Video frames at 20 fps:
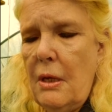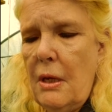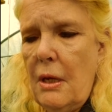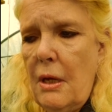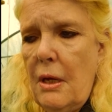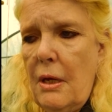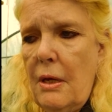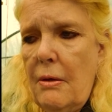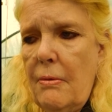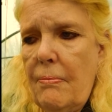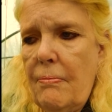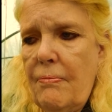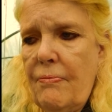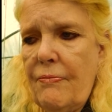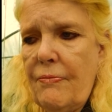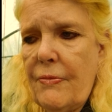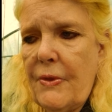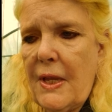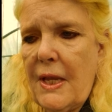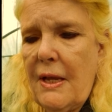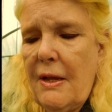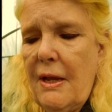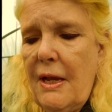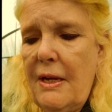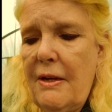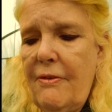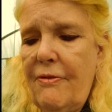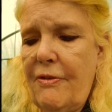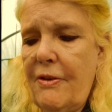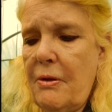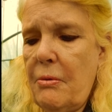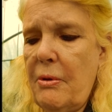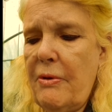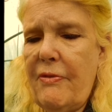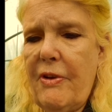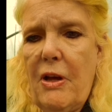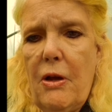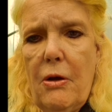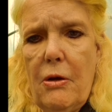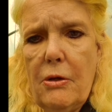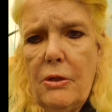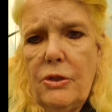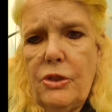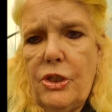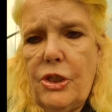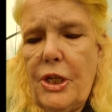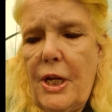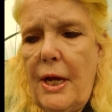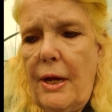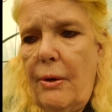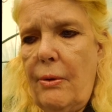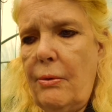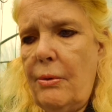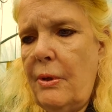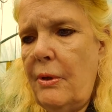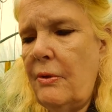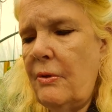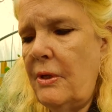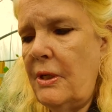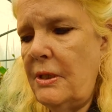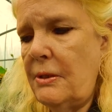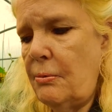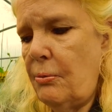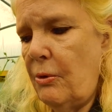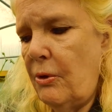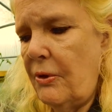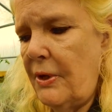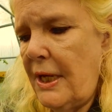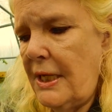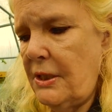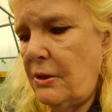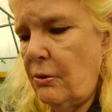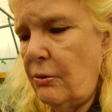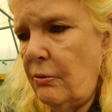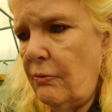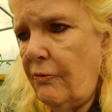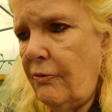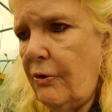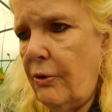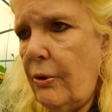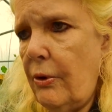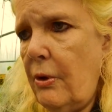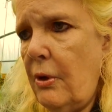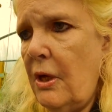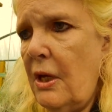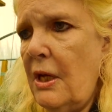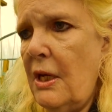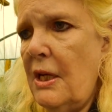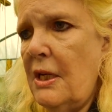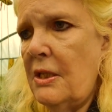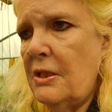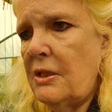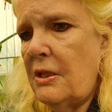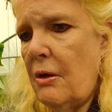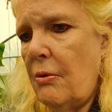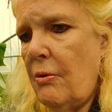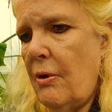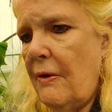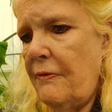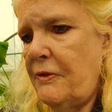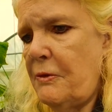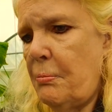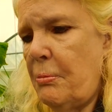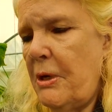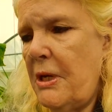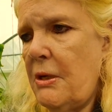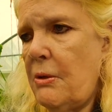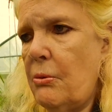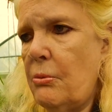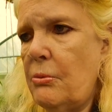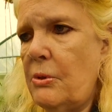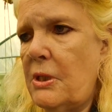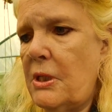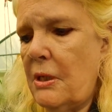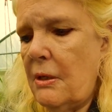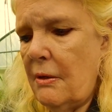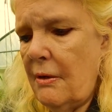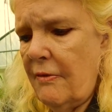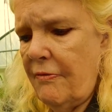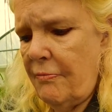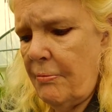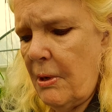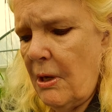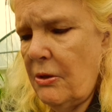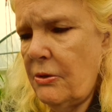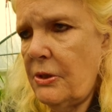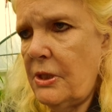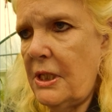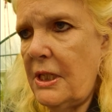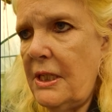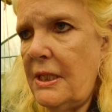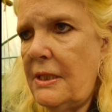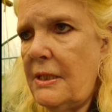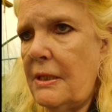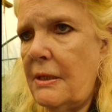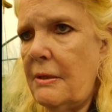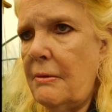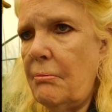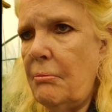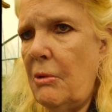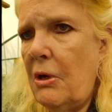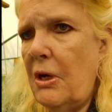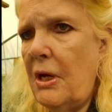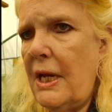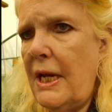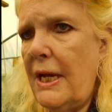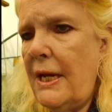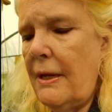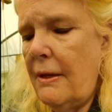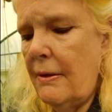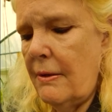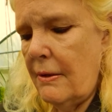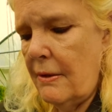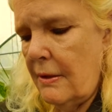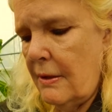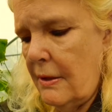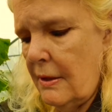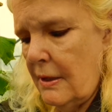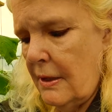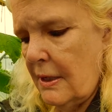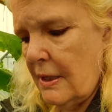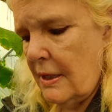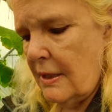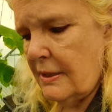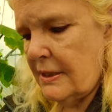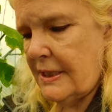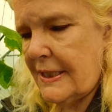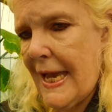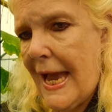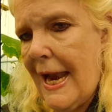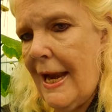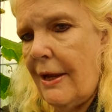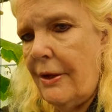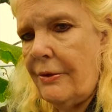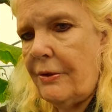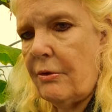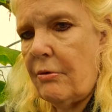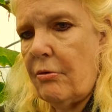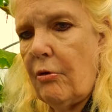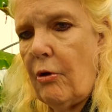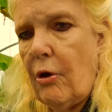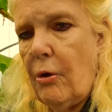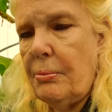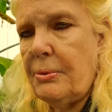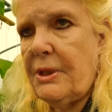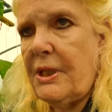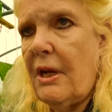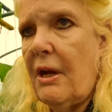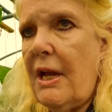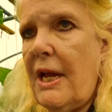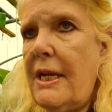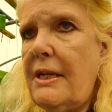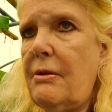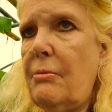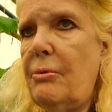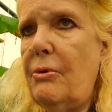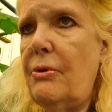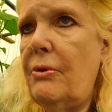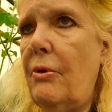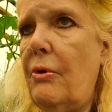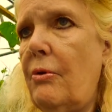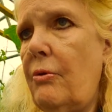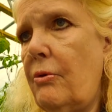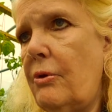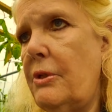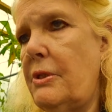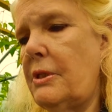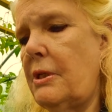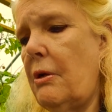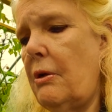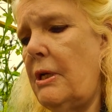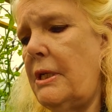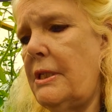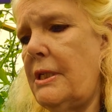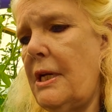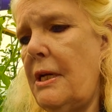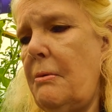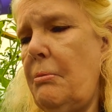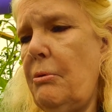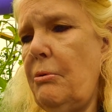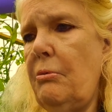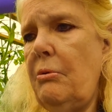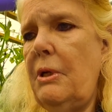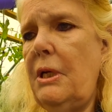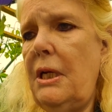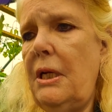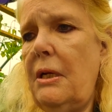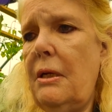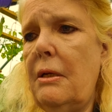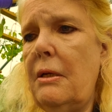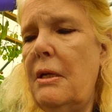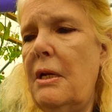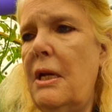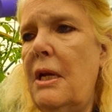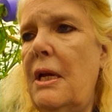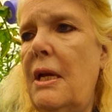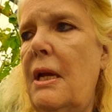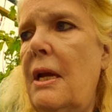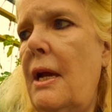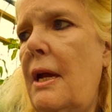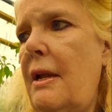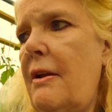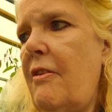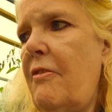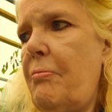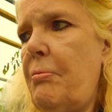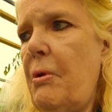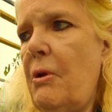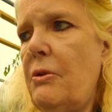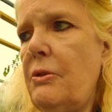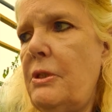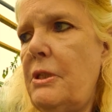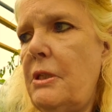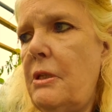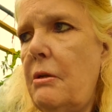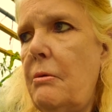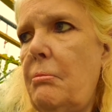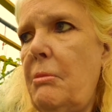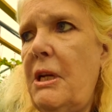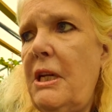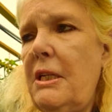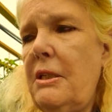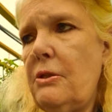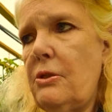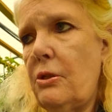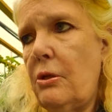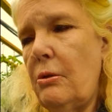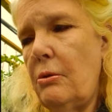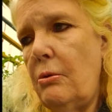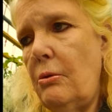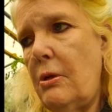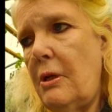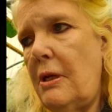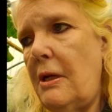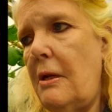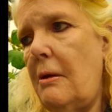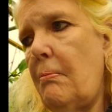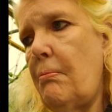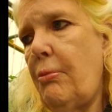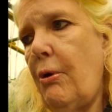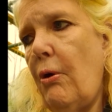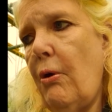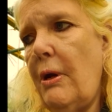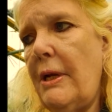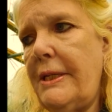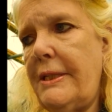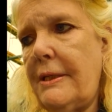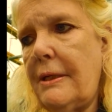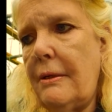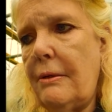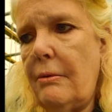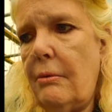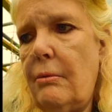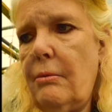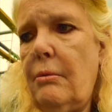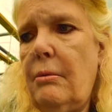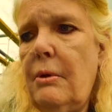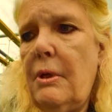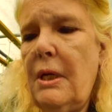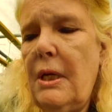um, anything with a hard shell is what that's good for. So I've sprinkled, I've planted my salad crops that I had on the side table here, and I've planted them into the polytunnel.